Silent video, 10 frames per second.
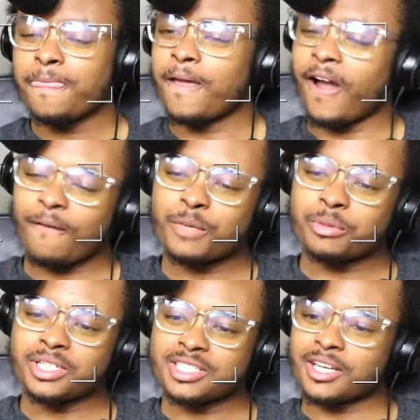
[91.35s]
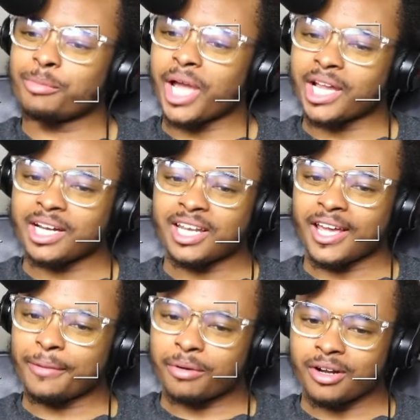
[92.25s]
I remember this nigga back in the
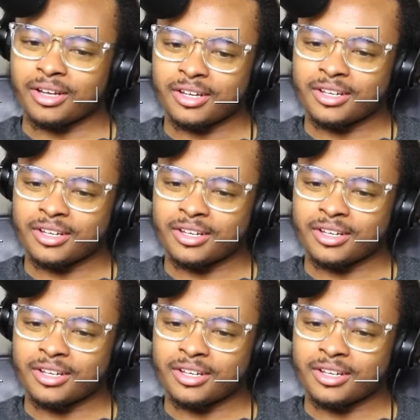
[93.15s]
day, bruh.